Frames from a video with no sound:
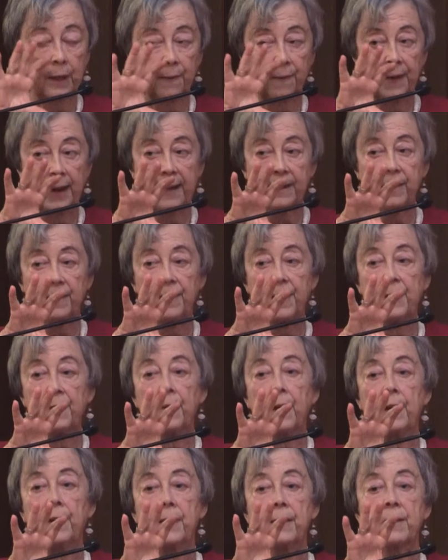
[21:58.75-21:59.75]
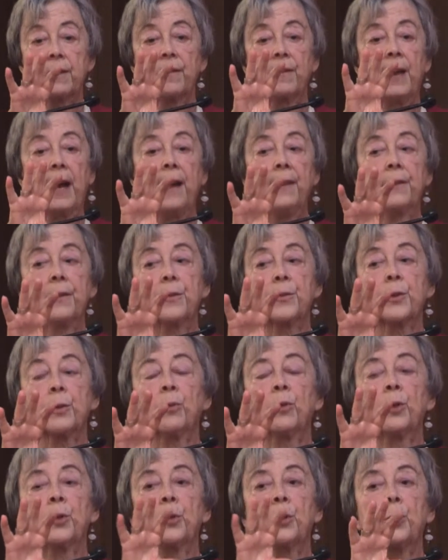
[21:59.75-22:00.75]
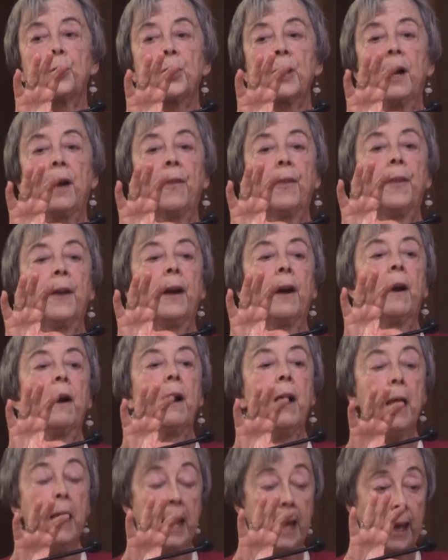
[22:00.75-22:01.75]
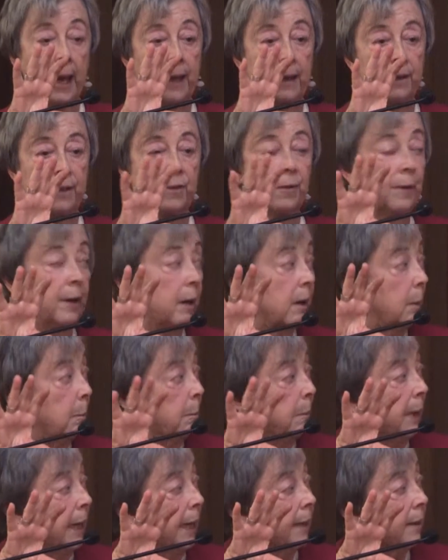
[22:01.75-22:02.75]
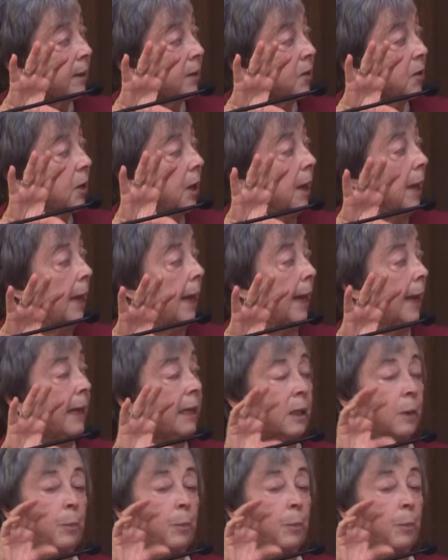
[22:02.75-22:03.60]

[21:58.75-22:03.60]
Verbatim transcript: effectiveness of that, there's some research out there, and it's very mixed. It